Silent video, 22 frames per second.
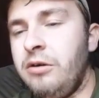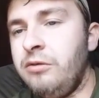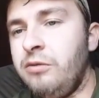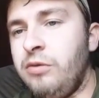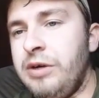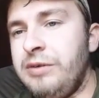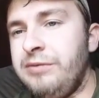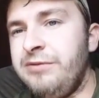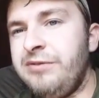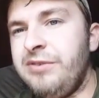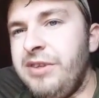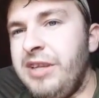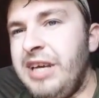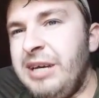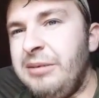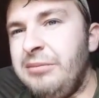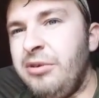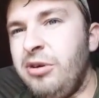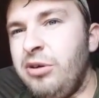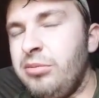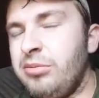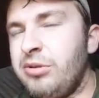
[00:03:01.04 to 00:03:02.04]
I went for
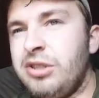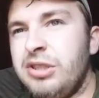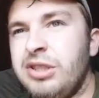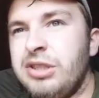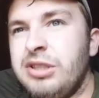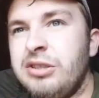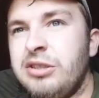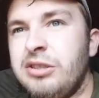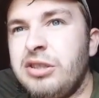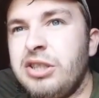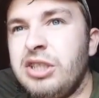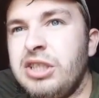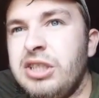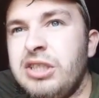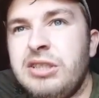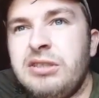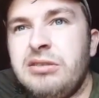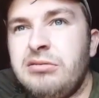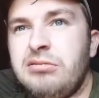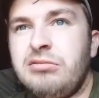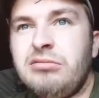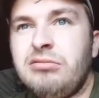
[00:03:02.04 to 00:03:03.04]
that option
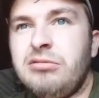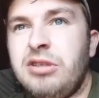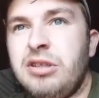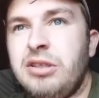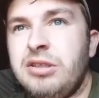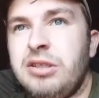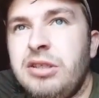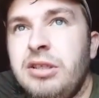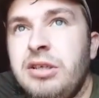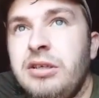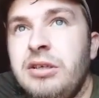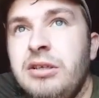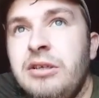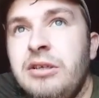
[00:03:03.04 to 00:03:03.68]
because I don't